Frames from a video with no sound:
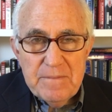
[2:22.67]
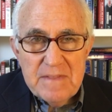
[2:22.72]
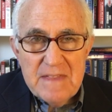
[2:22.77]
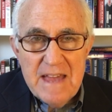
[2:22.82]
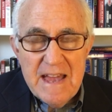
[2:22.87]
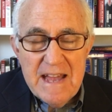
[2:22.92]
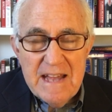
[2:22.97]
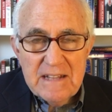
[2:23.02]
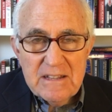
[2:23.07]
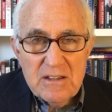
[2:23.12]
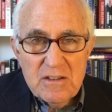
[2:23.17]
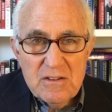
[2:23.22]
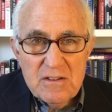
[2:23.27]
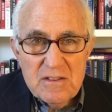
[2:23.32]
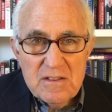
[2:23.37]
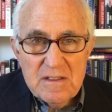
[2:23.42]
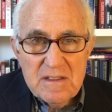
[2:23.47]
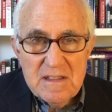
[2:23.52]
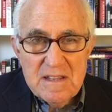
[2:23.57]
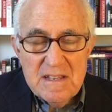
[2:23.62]
that
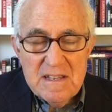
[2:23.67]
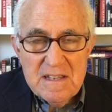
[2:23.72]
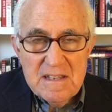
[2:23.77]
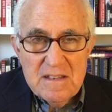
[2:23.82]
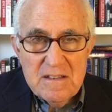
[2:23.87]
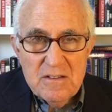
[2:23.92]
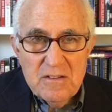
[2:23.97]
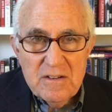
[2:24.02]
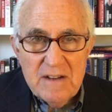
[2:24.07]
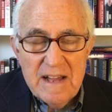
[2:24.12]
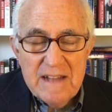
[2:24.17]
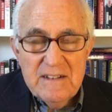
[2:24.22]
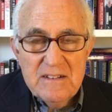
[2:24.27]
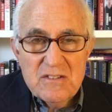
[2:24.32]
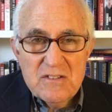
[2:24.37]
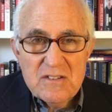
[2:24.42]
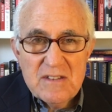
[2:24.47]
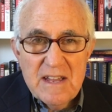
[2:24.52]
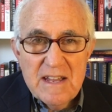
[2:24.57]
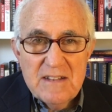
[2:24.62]
the
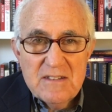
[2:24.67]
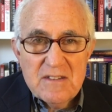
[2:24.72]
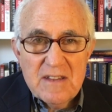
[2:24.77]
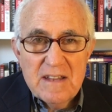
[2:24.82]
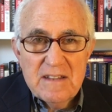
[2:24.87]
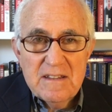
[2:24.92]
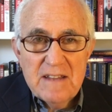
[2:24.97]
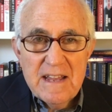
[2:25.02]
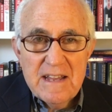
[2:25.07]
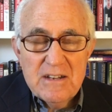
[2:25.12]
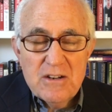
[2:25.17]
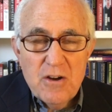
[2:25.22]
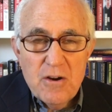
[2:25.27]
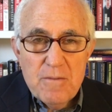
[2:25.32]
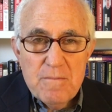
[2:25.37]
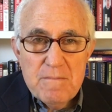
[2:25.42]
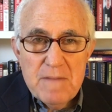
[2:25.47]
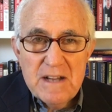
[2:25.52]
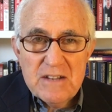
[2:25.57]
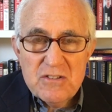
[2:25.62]
United States and NATO
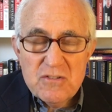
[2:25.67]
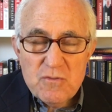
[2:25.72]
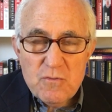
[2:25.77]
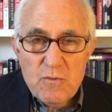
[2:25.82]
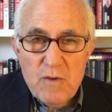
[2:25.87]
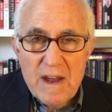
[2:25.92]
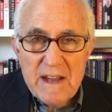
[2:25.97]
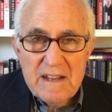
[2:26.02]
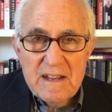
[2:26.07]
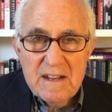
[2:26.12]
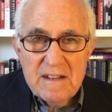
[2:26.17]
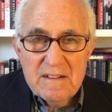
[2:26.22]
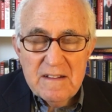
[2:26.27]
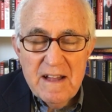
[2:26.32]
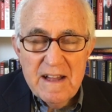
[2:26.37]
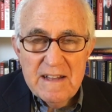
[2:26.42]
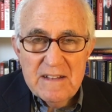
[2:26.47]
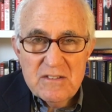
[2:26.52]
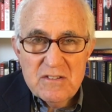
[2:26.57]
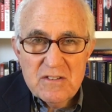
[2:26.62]
must
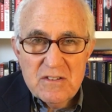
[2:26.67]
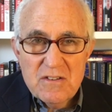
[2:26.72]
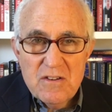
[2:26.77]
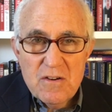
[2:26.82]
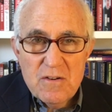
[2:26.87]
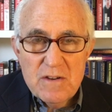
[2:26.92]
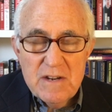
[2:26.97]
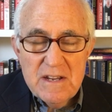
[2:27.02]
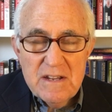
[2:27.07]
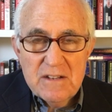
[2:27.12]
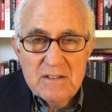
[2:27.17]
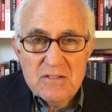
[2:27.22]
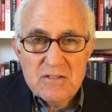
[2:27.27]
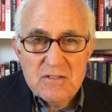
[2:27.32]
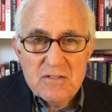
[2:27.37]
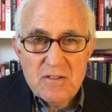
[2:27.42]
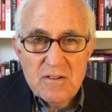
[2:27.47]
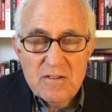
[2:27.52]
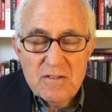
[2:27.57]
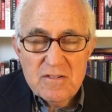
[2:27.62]
recognize security
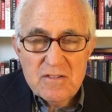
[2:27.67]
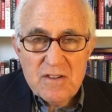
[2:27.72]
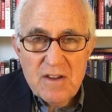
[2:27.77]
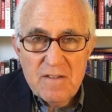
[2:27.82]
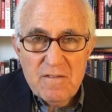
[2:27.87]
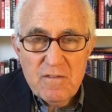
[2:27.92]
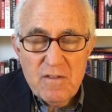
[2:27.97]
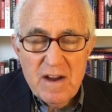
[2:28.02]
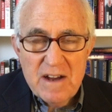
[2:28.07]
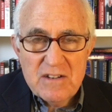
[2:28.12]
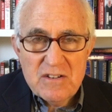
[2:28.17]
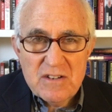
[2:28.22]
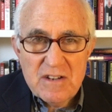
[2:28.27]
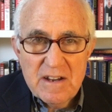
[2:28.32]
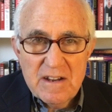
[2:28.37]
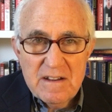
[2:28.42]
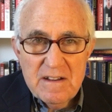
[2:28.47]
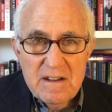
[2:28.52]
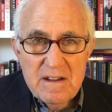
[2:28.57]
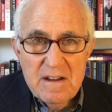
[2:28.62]
concerns of
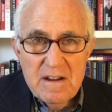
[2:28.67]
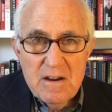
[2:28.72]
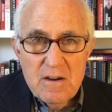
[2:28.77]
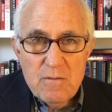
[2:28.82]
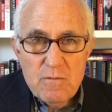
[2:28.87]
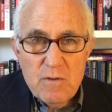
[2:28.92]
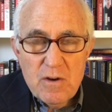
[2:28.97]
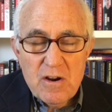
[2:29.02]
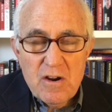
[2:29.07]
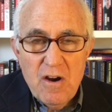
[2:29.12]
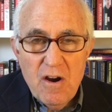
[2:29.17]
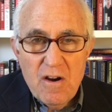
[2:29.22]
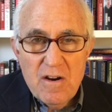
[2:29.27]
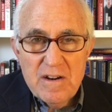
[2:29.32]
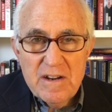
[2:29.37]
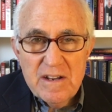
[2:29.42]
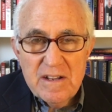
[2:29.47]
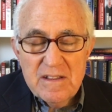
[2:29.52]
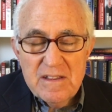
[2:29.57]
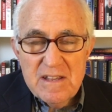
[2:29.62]
Russia
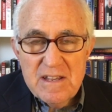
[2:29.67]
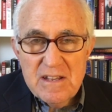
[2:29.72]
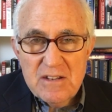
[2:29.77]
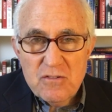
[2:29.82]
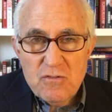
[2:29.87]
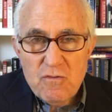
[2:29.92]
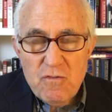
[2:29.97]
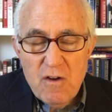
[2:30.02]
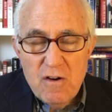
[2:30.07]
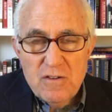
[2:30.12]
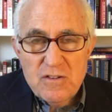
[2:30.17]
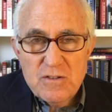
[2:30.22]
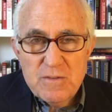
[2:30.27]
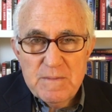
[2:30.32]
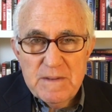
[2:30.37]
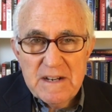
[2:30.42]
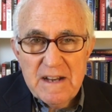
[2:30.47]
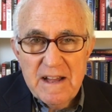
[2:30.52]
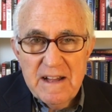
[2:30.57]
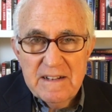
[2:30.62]
regarding the
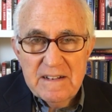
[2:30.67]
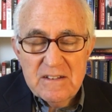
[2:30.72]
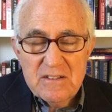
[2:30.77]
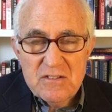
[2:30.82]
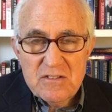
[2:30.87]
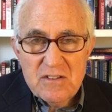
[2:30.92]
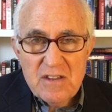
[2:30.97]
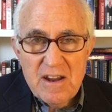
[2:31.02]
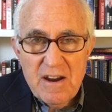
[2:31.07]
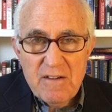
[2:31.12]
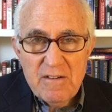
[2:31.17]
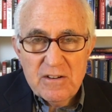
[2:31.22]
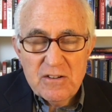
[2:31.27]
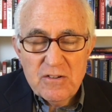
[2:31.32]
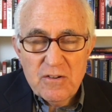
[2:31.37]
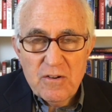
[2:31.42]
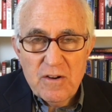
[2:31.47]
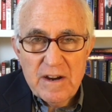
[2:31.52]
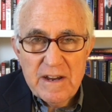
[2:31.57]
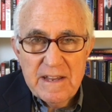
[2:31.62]
encroachment on its
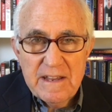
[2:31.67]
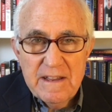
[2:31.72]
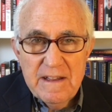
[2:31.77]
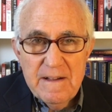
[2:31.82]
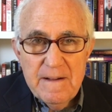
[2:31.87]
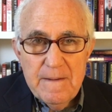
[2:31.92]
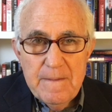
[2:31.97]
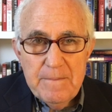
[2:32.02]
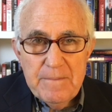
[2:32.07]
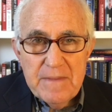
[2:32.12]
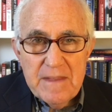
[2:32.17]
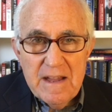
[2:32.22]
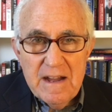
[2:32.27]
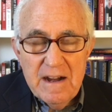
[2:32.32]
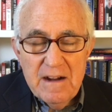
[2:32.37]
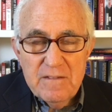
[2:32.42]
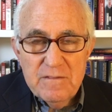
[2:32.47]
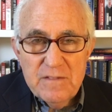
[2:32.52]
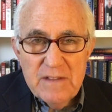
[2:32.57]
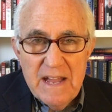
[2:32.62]
territory
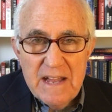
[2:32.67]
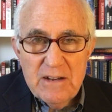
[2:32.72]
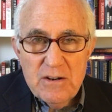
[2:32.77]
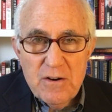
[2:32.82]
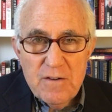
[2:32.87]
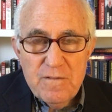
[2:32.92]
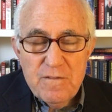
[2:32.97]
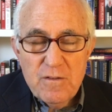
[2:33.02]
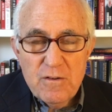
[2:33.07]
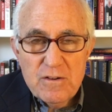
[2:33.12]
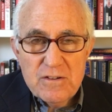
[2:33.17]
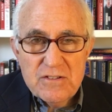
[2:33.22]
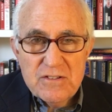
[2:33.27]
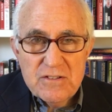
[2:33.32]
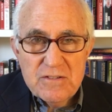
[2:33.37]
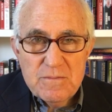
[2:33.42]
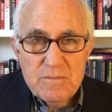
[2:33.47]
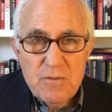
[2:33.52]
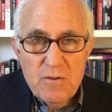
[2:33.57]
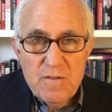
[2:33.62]
of NATO
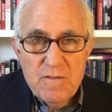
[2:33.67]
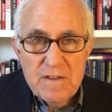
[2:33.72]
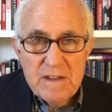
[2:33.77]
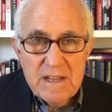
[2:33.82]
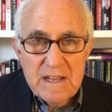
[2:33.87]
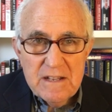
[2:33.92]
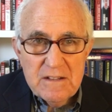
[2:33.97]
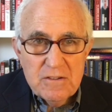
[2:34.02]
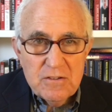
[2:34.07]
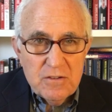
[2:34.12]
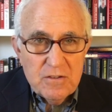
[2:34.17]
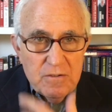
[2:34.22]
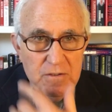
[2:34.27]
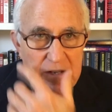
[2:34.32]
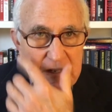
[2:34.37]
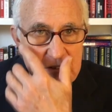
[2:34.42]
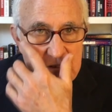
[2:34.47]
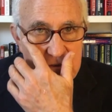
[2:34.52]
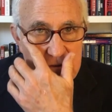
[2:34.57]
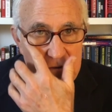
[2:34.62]
forces moving into
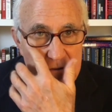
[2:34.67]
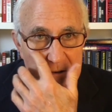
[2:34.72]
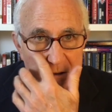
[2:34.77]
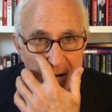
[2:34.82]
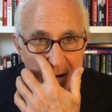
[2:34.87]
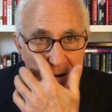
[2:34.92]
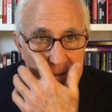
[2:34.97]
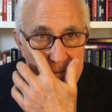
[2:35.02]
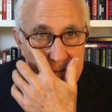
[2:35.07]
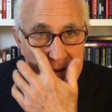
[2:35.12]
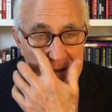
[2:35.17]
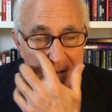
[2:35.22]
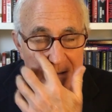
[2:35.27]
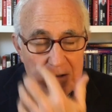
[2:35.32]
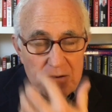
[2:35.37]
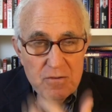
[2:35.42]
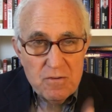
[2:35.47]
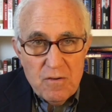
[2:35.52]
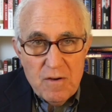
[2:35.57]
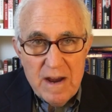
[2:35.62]
Eastern Europe and
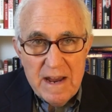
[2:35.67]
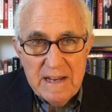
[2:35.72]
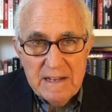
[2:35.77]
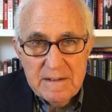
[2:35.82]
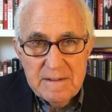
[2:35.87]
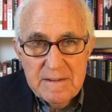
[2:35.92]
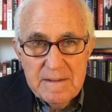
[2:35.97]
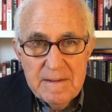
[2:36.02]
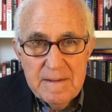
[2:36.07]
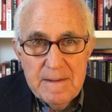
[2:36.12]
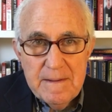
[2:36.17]
Ukraine.